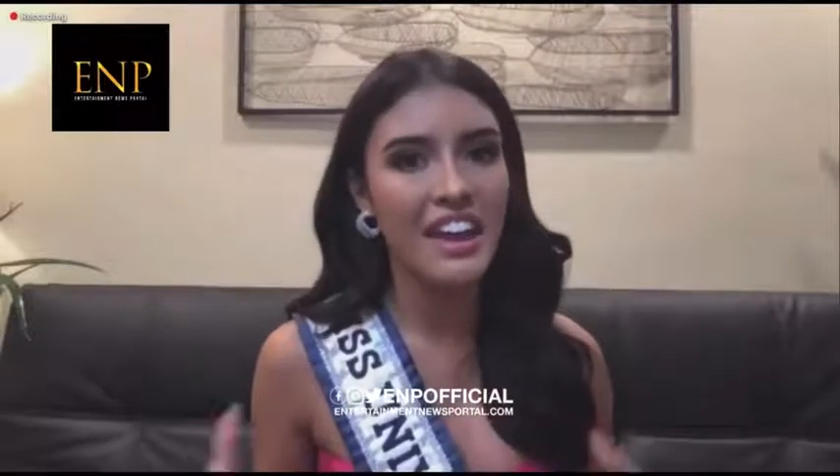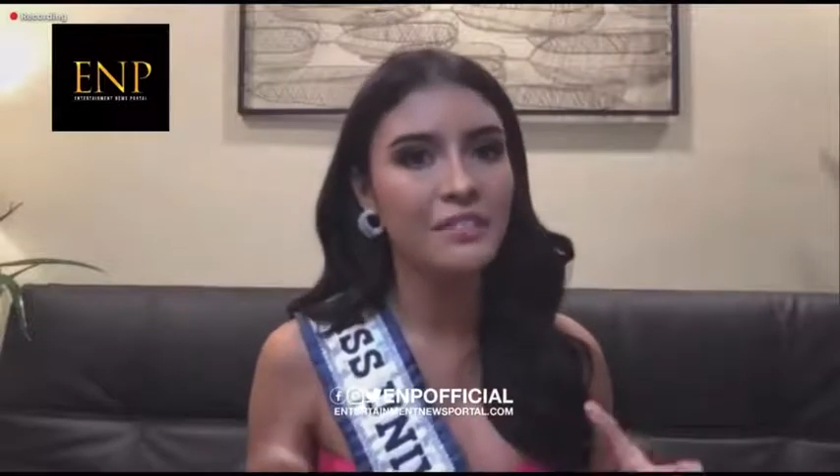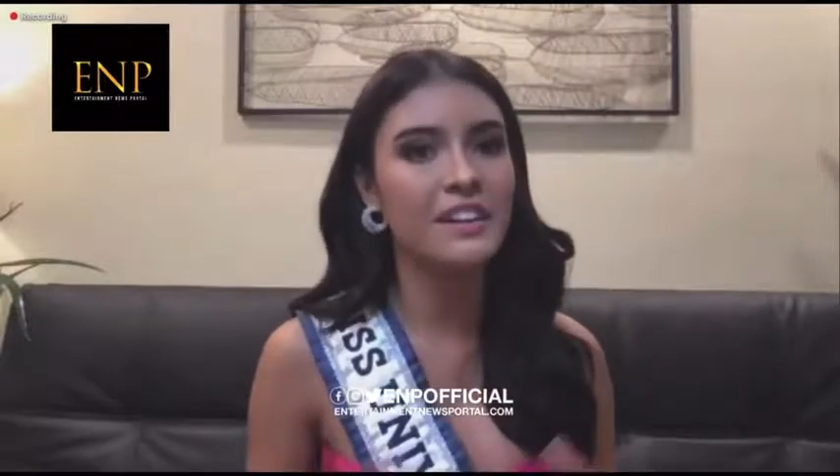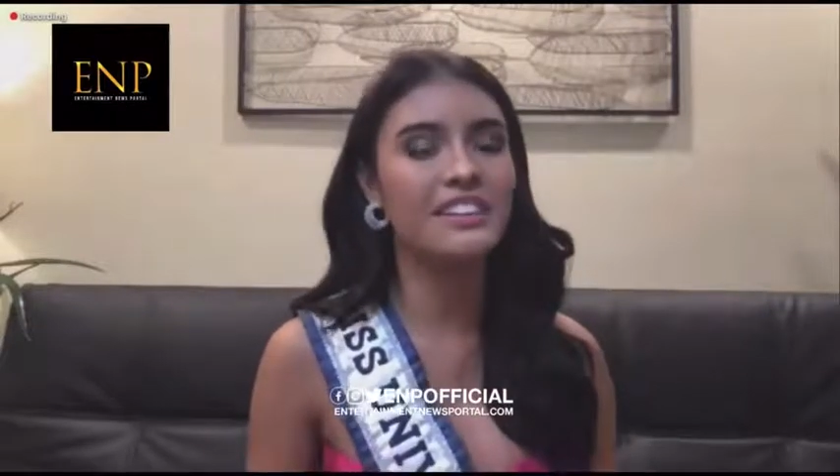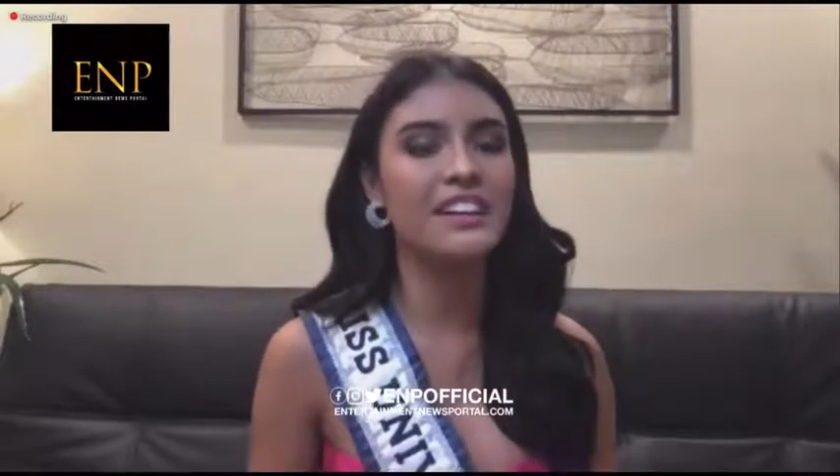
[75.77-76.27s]

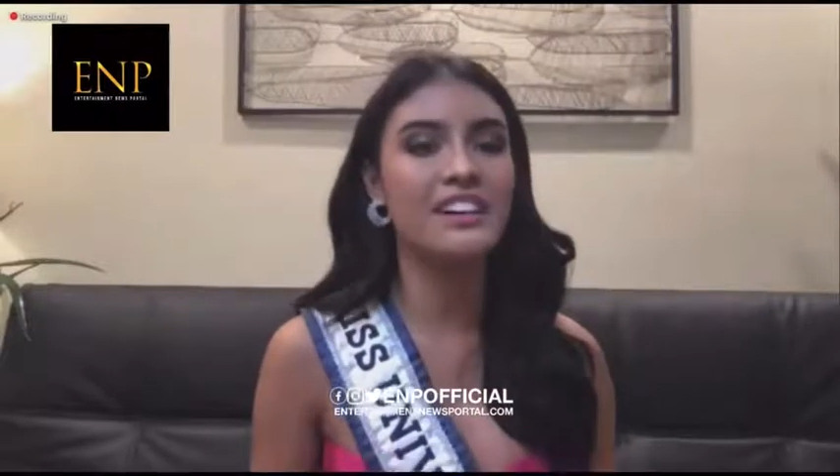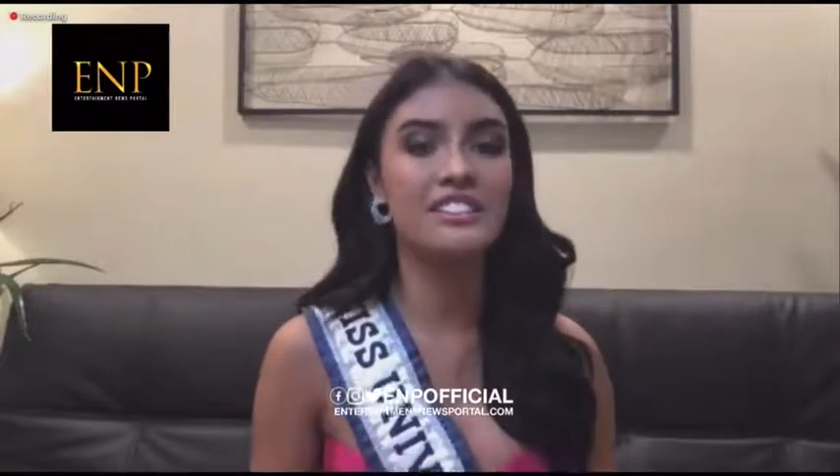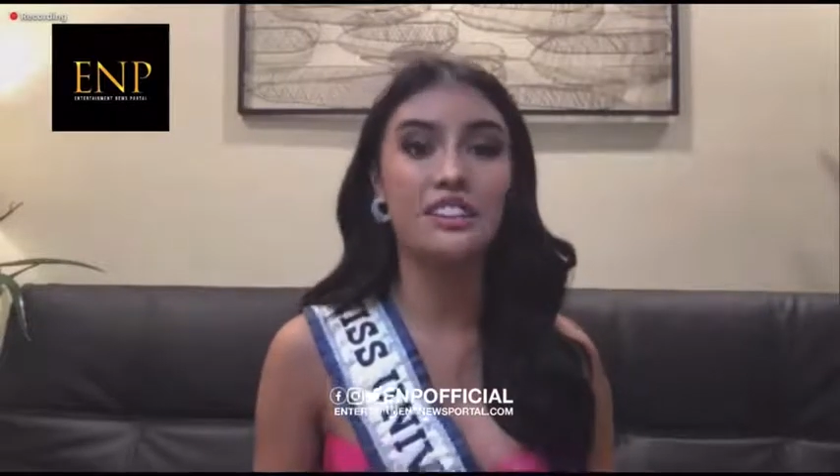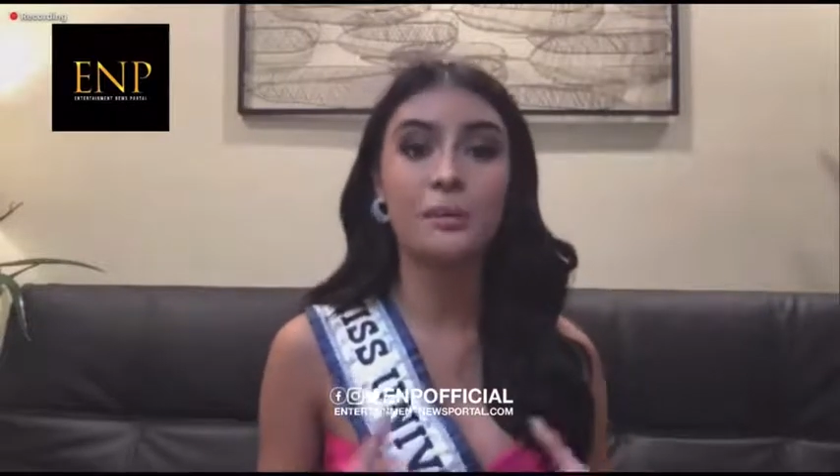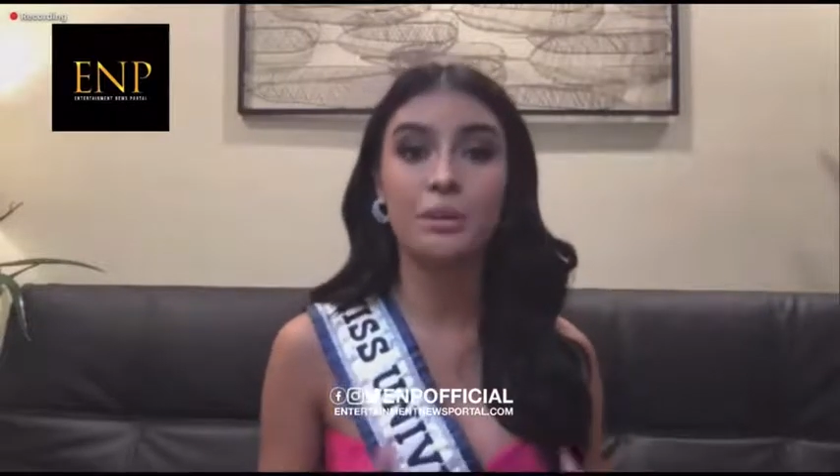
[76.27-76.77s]
Every day
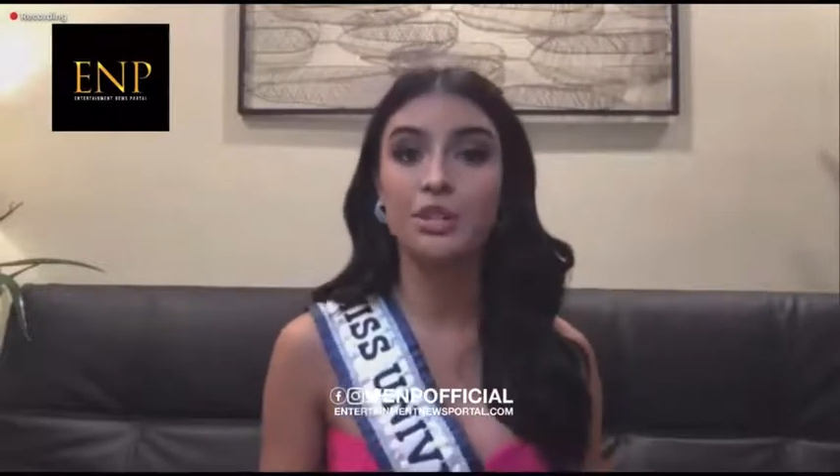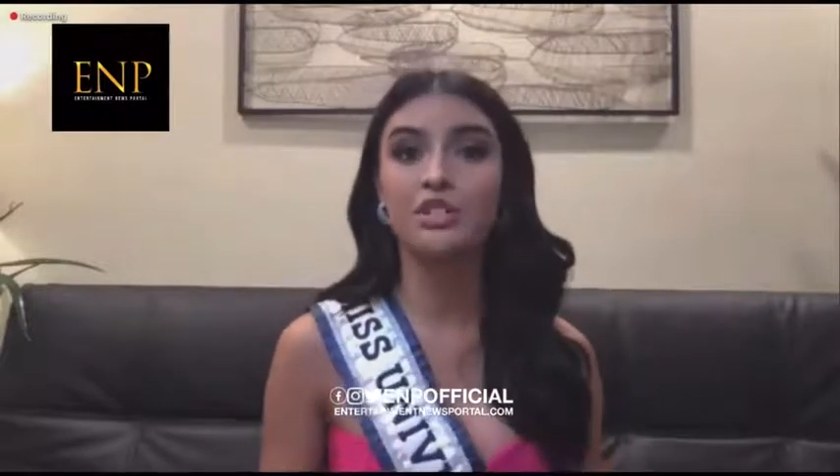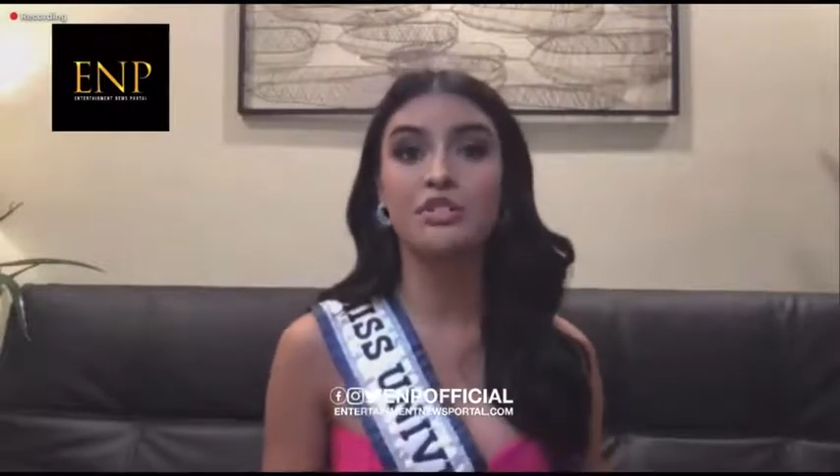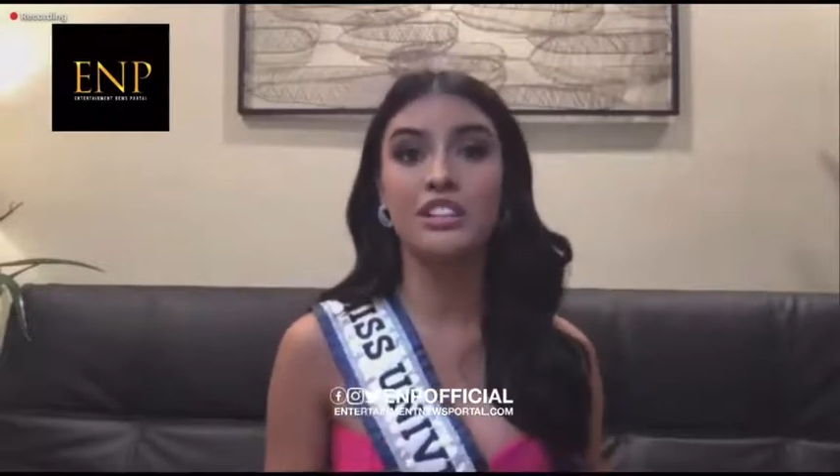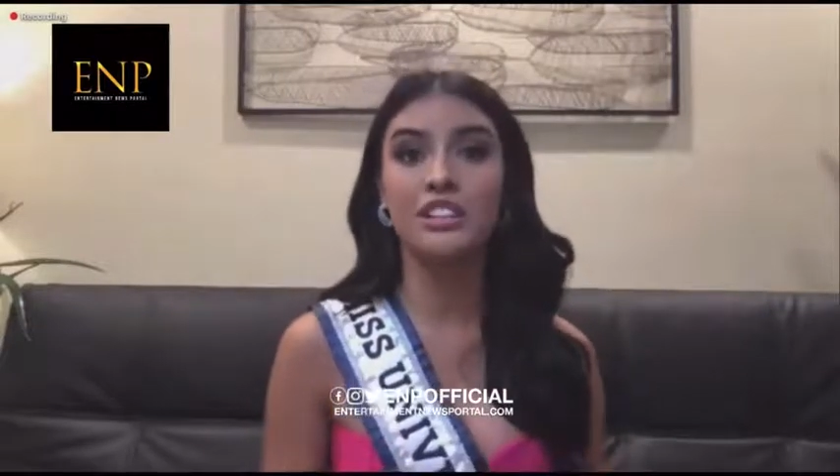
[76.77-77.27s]
is an
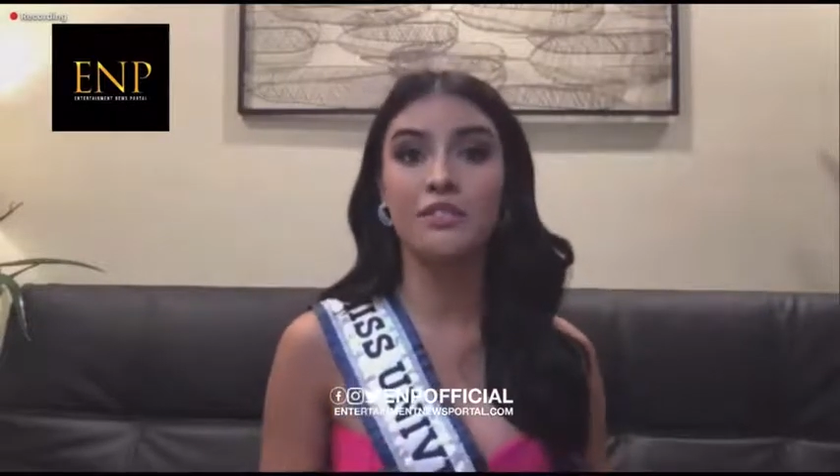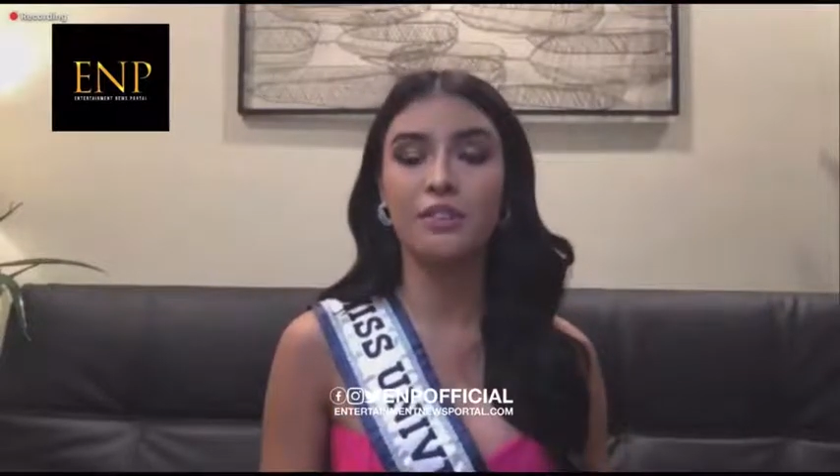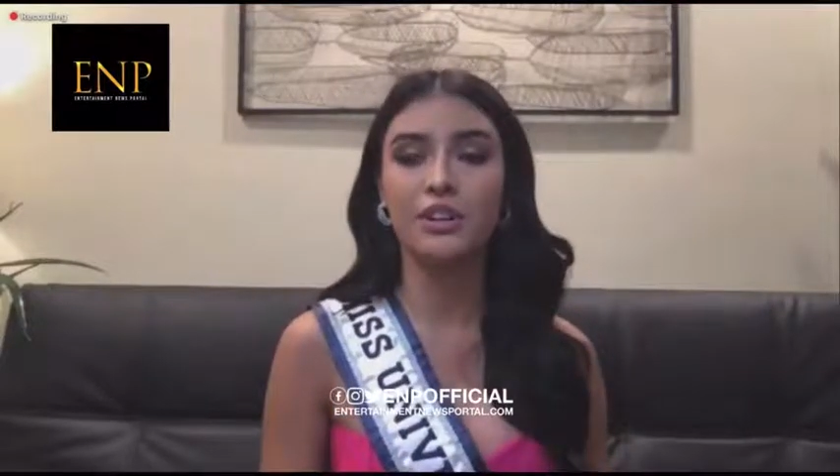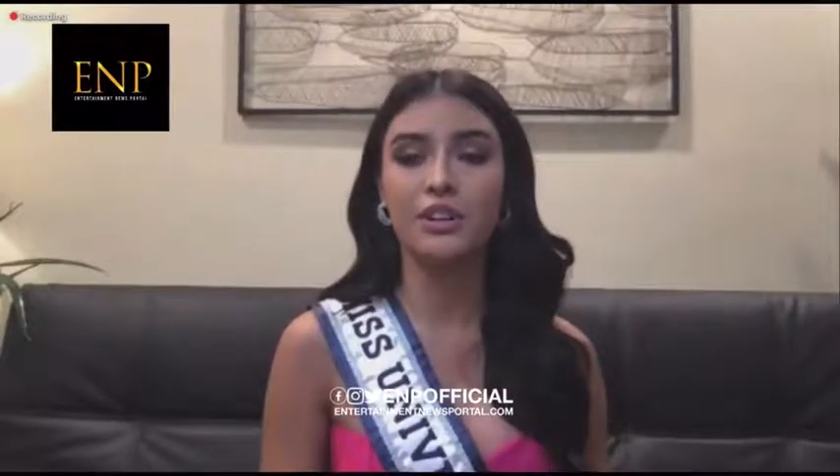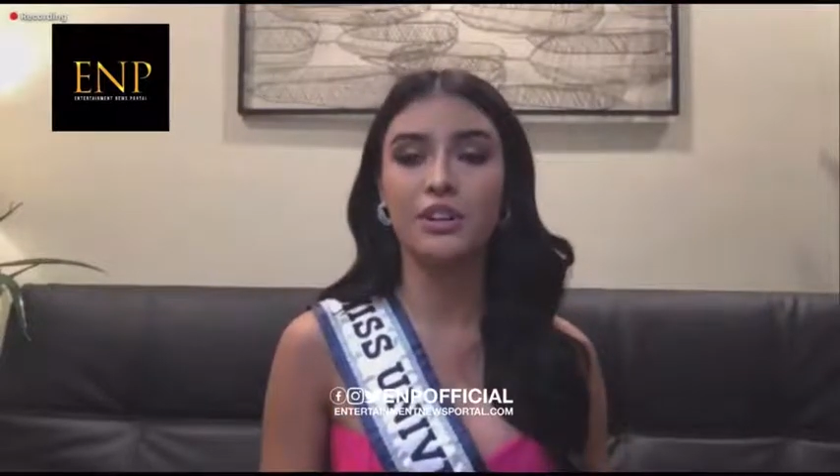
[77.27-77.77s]
opportunity
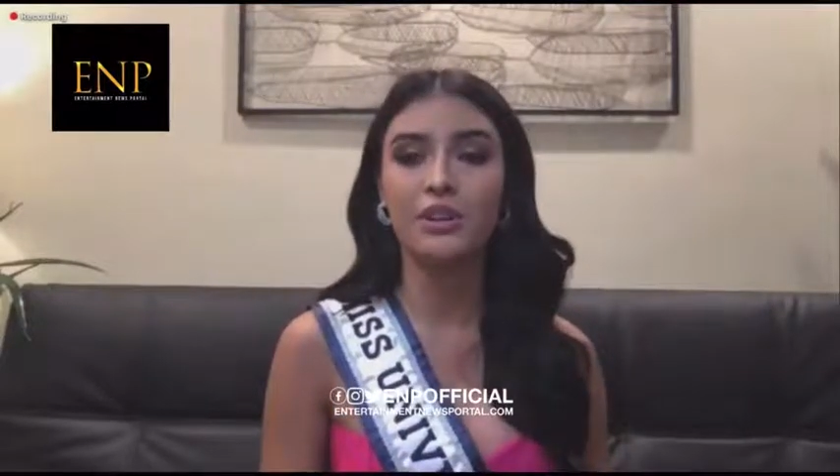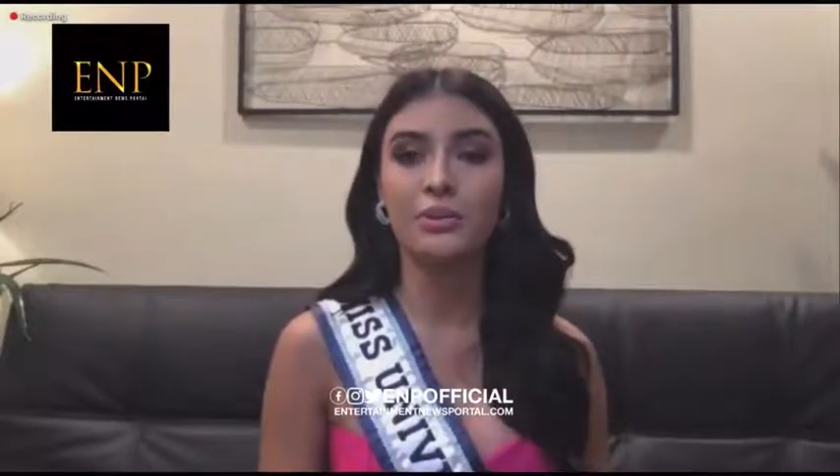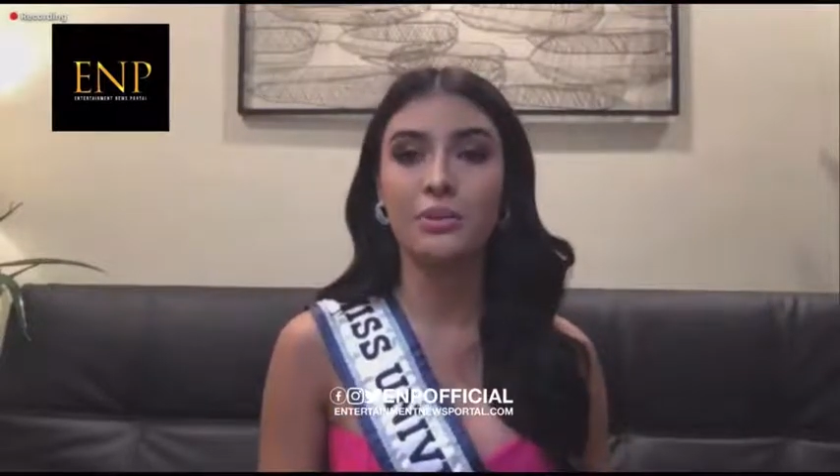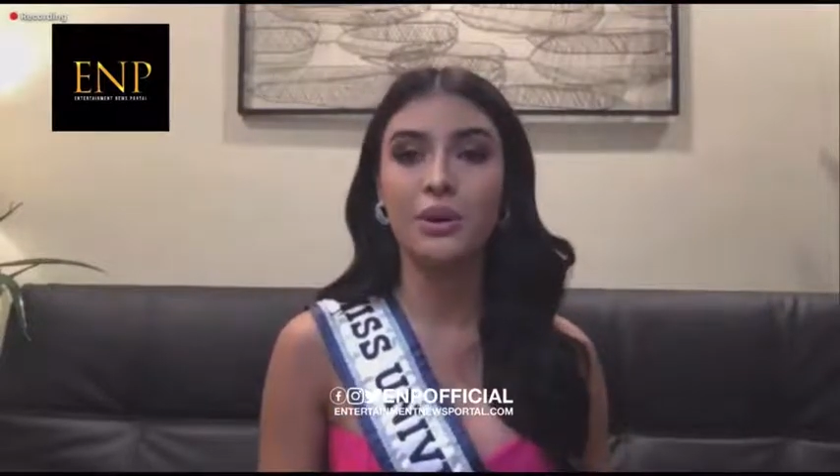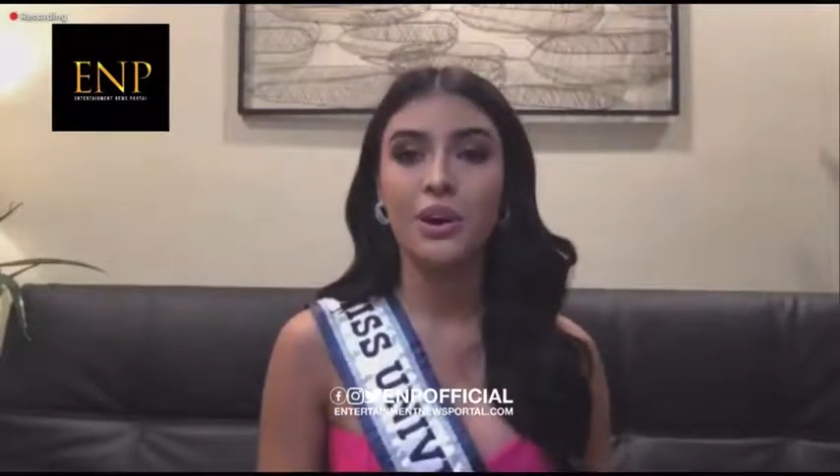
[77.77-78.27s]
for you